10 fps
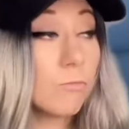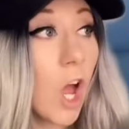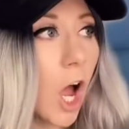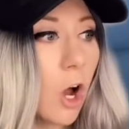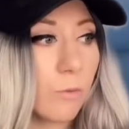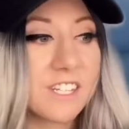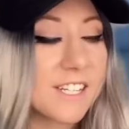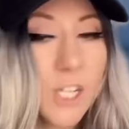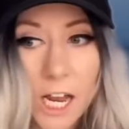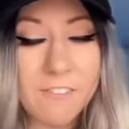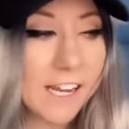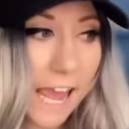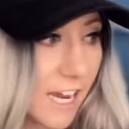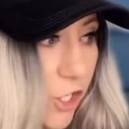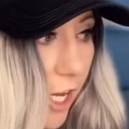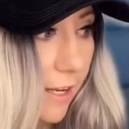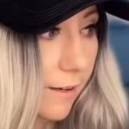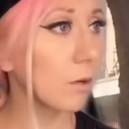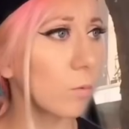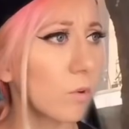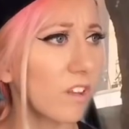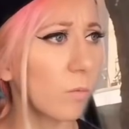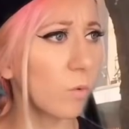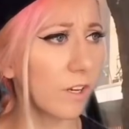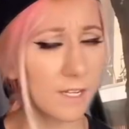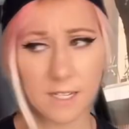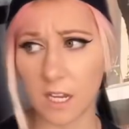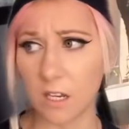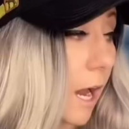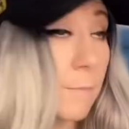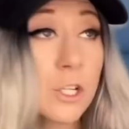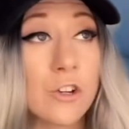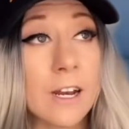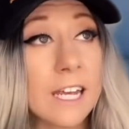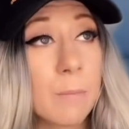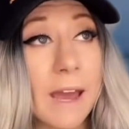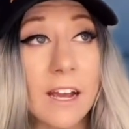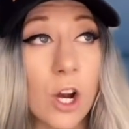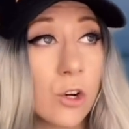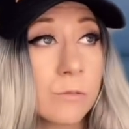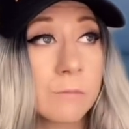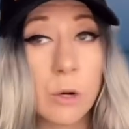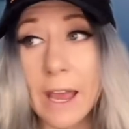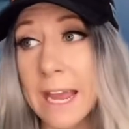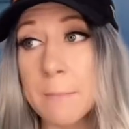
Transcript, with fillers: No, this is not a vacation. Well, then what is it? I'm just trying to get back home, okay?